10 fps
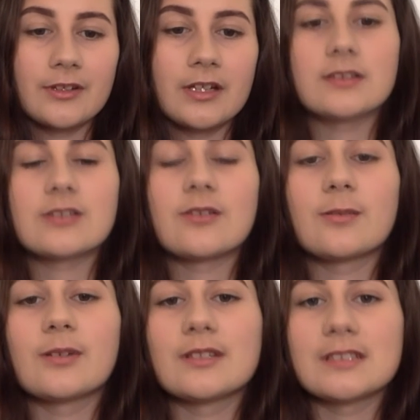
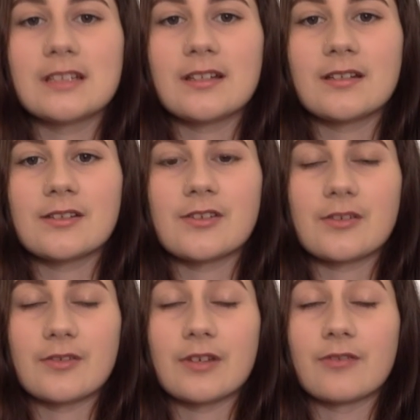Scorpios are
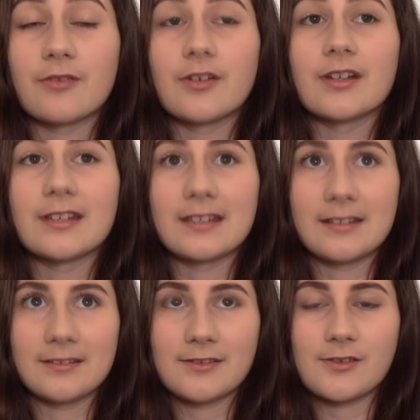generally
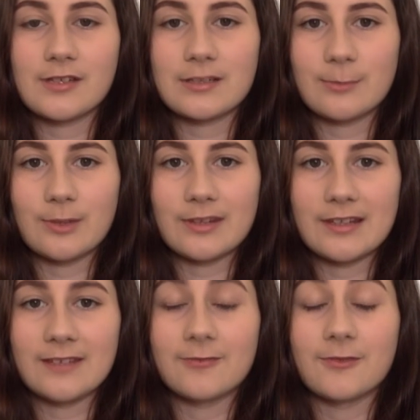really trustworthy
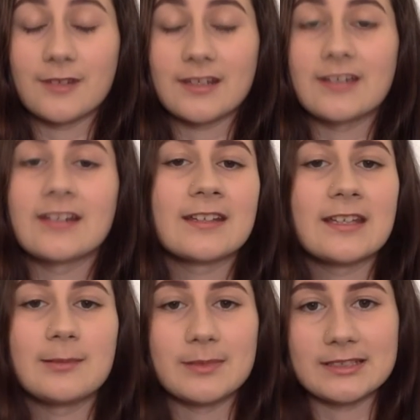and really good at
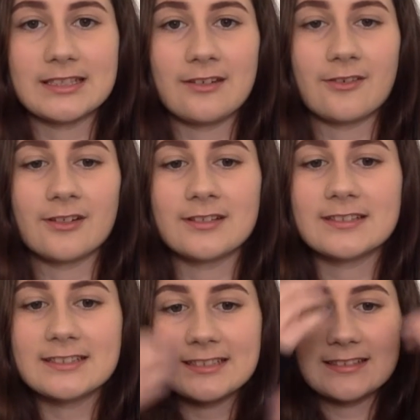keeping
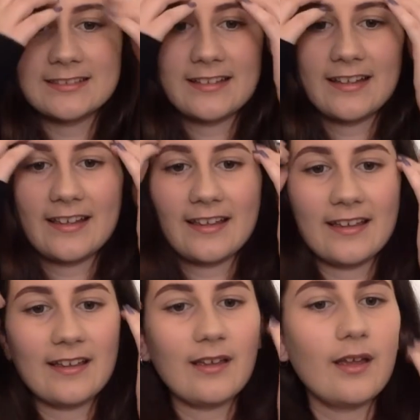secrets,
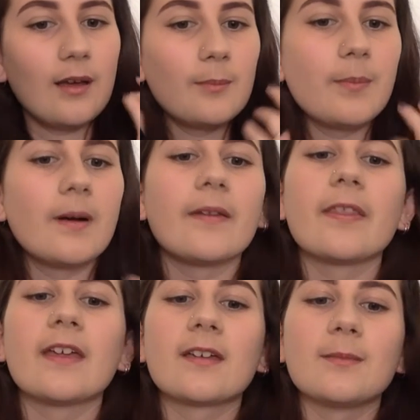but
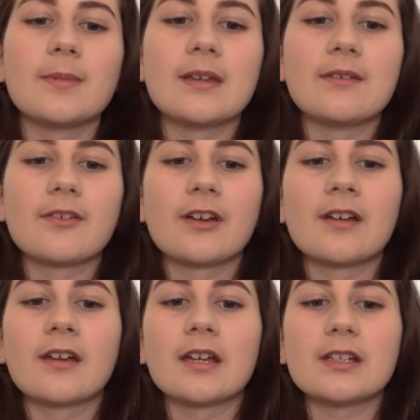they can be
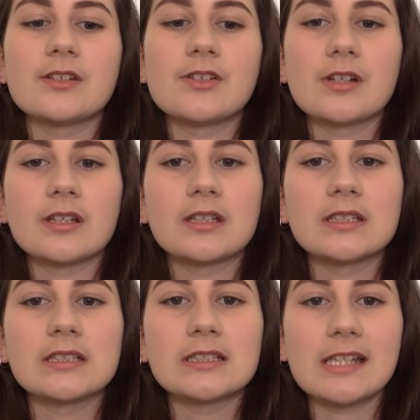very
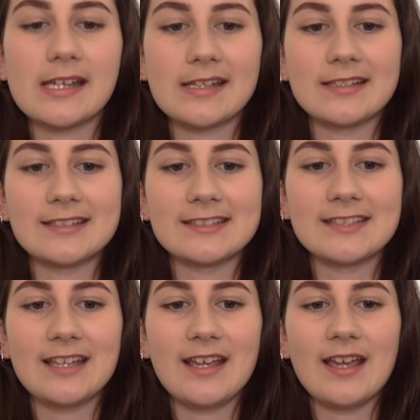jealous and
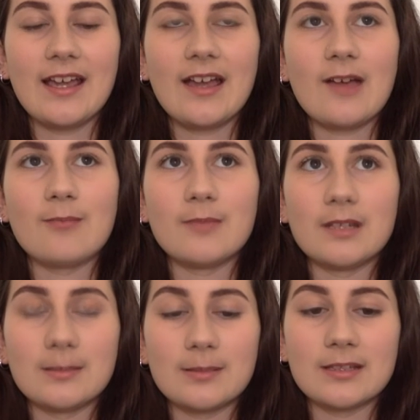
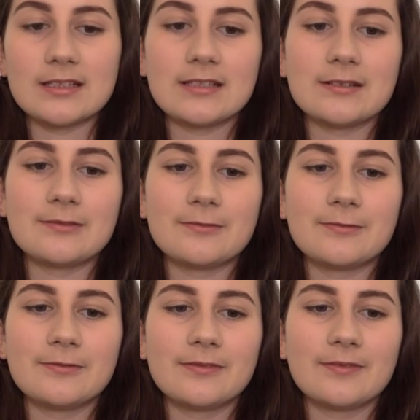manipulative
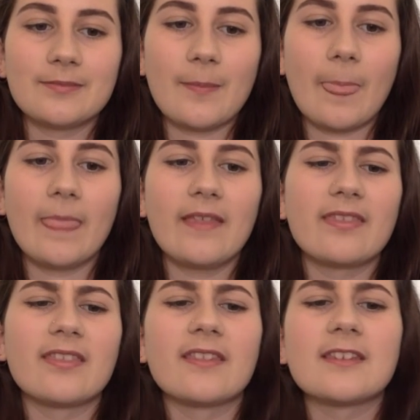
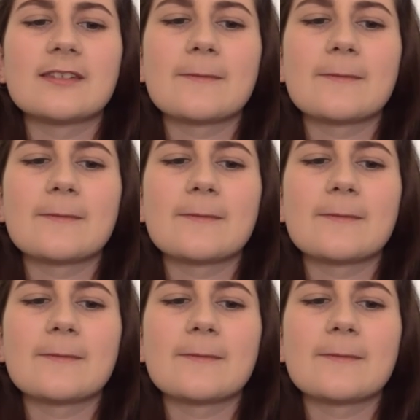and